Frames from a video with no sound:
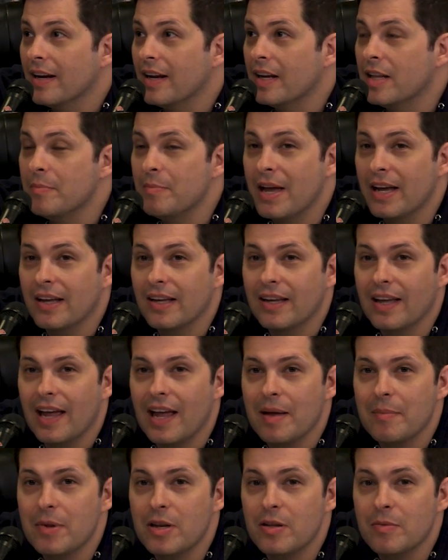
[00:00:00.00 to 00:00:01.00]
and you make a
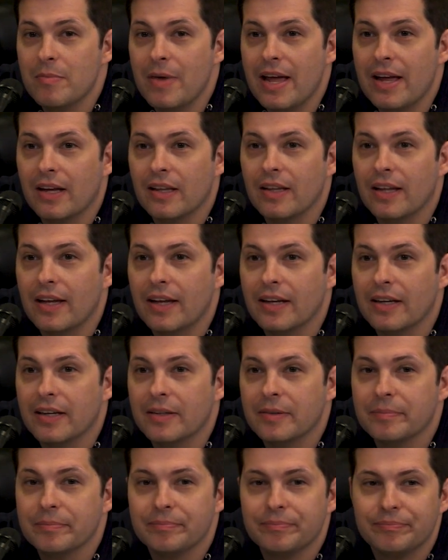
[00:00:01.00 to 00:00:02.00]
game and you make like